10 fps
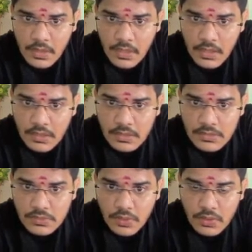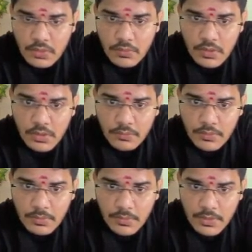and this total volume
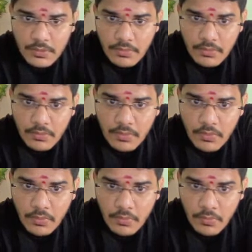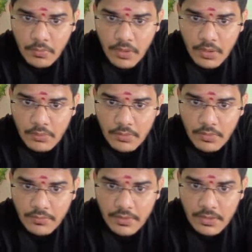will be volume
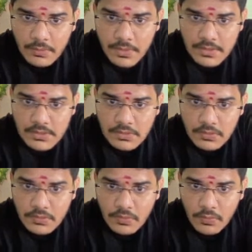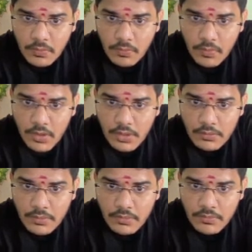of weight plus
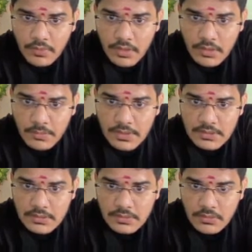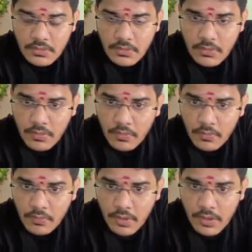volume of water plus
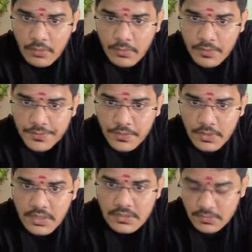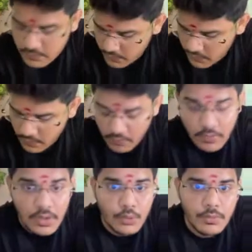volume of solids,
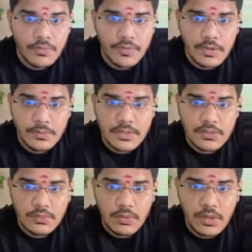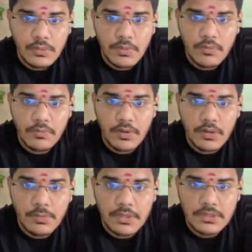volume of weight plus volume of
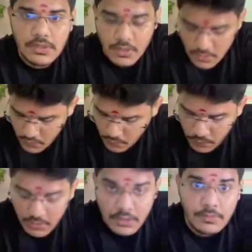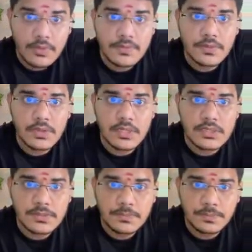water plus volume of solids.